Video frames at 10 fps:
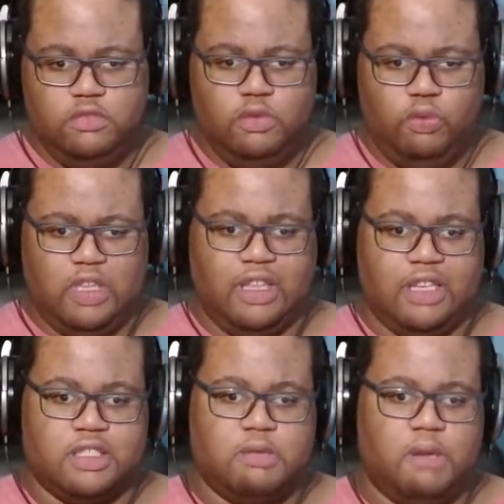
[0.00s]
with
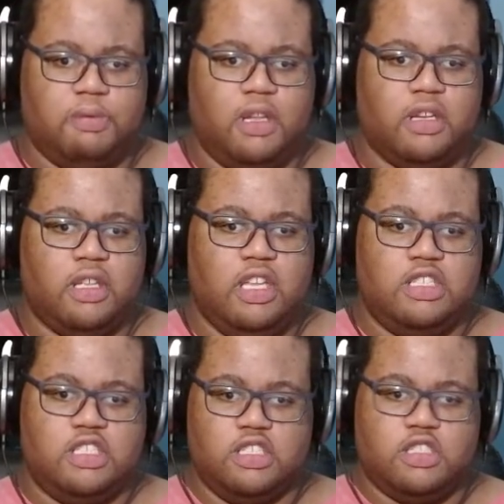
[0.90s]
like a smart plug, it
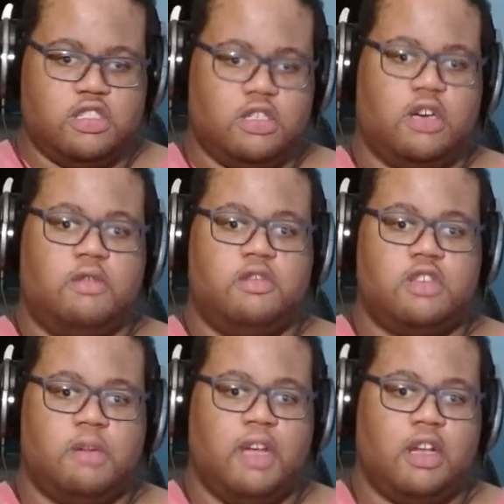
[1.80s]
just turned
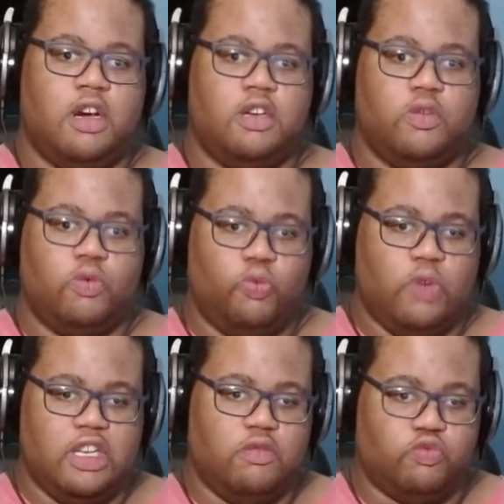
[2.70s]
back on
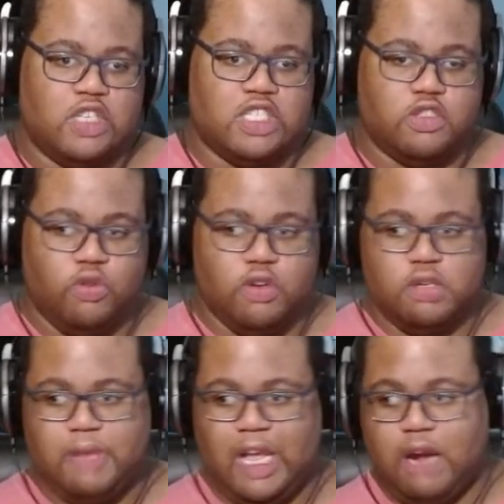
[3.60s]
when it
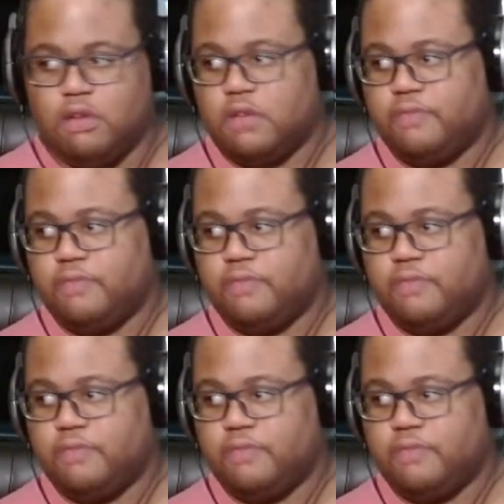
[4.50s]
restored power.